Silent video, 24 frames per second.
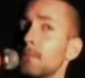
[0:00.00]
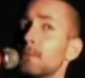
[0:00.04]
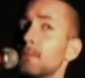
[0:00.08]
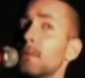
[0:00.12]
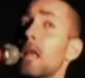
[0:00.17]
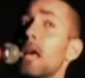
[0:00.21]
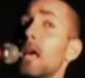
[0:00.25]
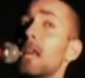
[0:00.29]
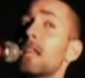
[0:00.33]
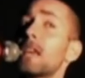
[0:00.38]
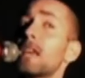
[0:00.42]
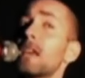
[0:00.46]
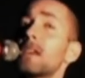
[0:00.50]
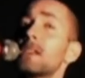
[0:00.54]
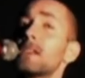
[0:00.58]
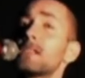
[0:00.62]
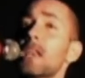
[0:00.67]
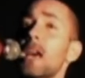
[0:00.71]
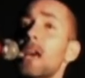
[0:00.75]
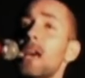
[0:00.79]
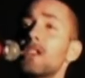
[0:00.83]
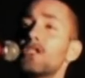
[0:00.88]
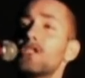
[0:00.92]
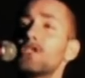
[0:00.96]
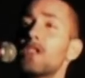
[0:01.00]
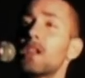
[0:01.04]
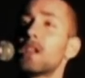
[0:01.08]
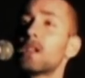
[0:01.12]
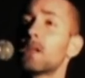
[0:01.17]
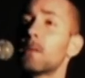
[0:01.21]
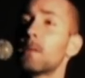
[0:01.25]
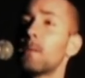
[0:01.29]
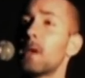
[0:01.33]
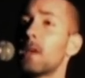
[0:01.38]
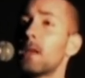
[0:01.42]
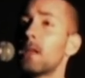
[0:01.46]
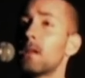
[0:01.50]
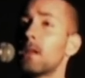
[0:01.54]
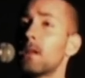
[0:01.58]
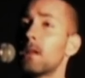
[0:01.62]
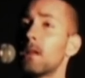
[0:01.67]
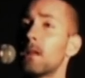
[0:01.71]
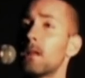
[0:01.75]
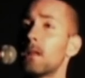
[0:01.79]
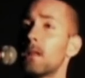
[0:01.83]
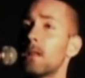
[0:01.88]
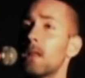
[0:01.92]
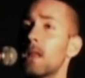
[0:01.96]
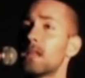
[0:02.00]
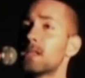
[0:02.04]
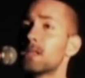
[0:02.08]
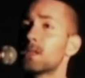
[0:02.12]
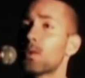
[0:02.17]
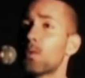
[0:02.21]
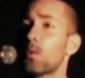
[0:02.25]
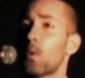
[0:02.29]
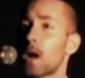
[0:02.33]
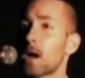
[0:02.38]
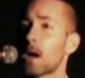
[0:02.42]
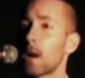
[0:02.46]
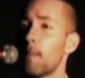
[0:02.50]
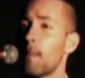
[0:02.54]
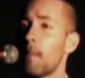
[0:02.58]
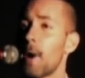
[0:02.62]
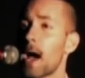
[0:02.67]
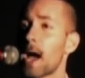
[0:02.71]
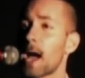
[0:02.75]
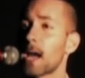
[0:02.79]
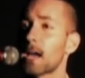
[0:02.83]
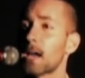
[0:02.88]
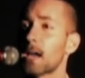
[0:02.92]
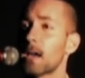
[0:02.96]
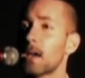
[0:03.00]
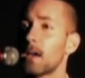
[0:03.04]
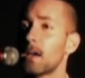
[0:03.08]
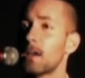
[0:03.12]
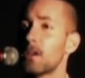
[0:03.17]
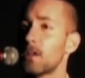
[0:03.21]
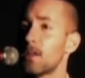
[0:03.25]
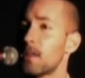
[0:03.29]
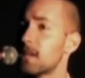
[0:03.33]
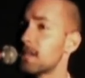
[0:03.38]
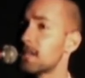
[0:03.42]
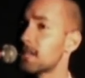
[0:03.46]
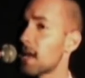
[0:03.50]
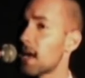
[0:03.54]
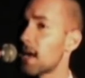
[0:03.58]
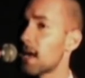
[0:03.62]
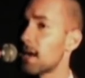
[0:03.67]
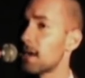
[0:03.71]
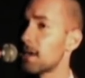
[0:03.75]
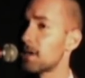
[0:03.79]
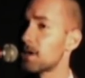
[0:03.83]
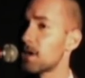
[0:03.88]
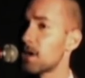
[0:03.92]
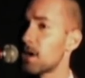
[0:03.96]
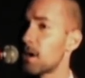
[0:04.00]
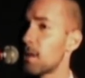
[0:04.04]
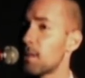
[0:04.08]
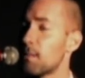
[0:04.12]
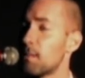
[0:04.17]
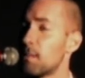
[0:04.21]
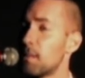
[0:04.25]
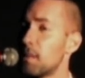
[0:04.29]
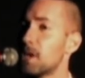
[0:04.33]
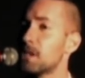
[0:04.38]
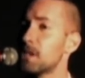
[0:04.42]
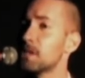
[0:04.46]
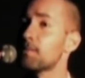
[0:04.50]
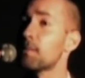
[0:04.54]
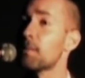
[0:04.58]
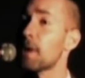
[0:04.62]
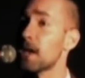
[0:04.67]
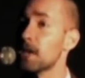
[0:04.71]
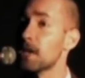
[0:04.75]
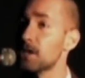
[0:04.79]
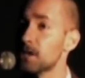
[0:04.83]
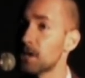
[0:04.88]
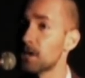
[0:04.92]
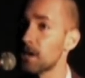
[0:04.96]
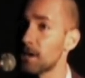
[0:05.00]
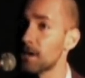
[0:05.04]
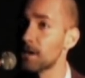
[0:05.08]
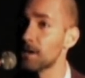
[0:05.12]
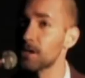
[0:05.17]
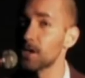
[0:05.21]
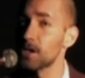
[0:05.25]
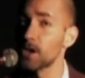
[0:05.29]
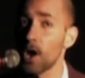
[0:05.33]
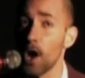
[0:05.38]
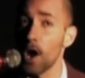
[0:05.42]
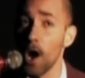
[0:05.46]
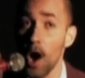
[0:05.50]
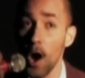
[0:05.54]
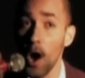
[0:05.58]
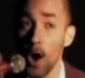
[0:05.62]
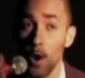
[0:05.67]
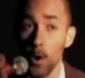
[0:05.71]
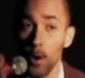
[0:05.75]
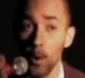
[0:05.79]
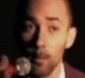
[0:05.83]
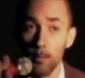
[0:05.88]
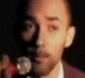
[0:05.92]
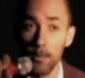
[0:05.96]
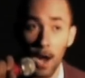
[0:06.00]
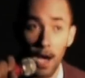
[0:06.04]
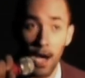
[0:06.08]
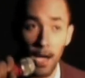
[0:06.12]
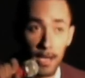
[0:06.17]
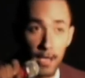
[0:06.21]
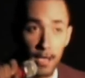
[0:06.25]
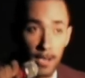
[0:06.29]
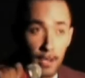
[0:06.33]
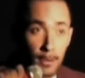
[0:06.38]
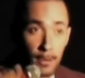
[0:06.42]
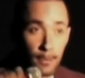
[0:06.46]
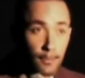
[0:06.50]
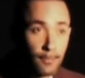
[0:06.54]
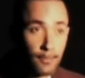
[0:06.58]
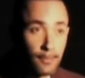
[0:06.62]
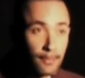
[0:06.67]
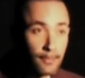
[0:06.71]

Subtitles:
Ladies and gentlemen, let's welcome back to the stage Miss Patience O'Brien.